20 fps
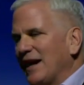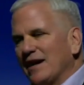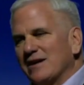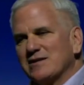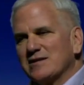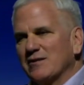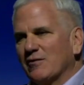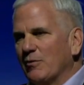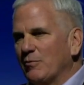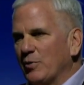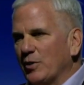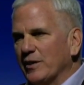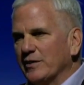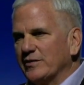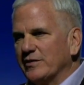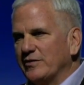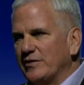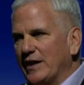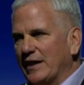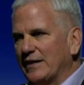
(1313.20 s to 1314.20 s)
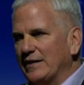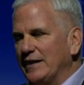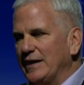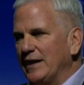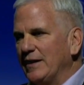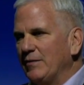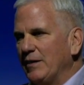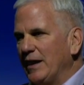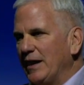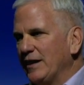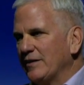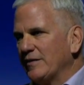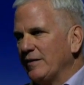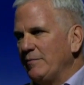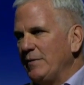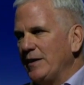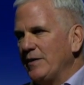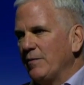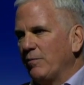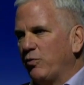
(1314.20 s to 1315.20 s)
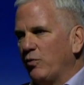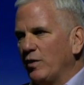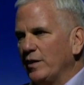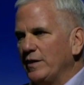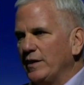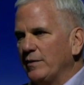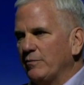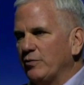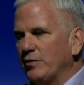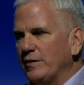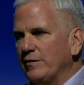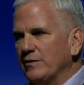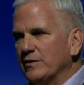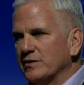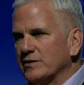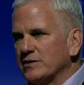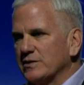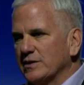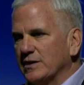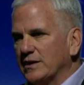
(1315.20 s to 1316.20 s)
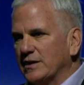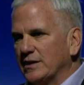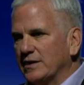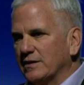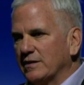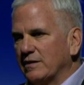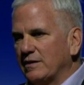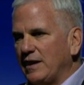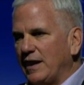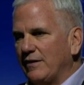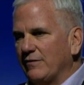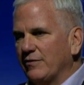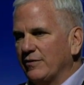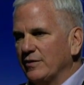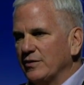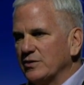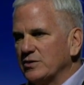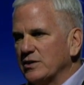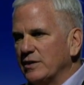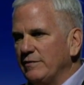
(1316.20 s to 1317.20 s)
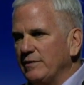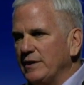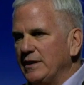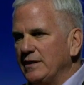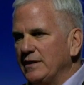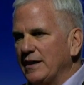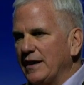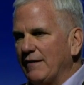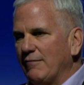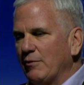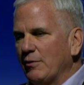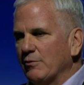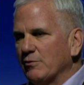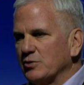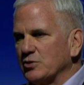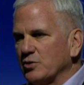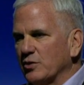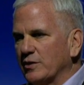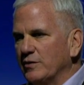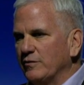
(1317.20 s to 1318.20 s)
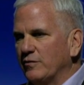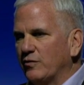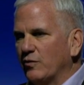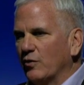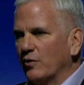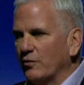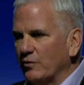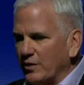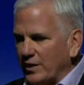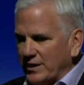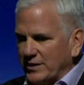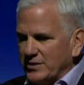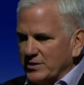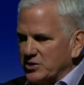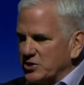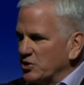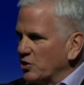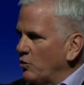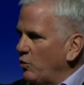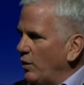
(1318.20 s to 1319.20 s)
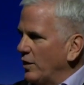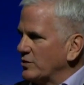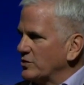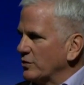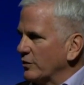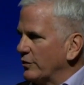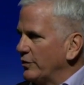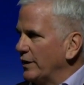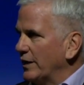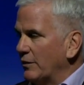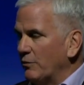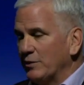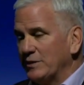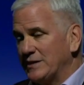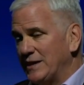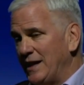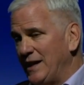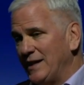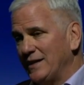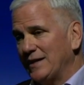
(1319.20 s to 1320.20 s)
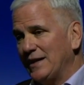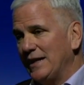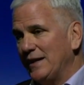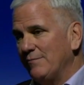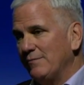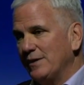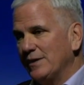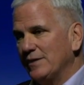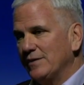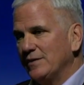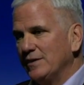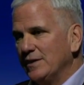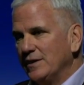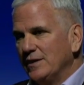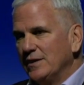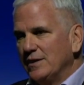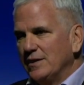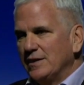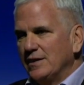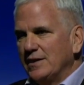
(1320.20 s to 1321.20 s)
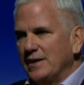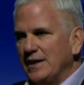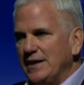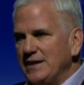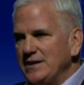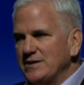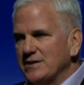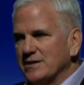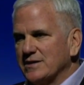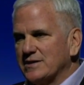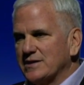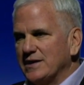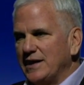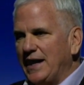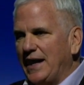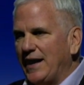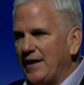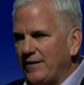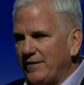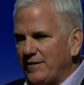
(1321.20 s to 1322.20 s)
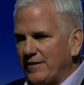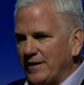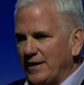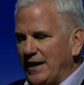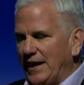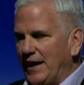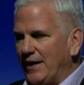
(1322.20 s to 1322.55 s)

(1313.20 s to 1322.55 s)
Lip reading: A lot of silver bullets, exactly. And as I made the point in the previous conference, I mean, everybody was looking for like this sequential thing. What Dan came in, and he just had the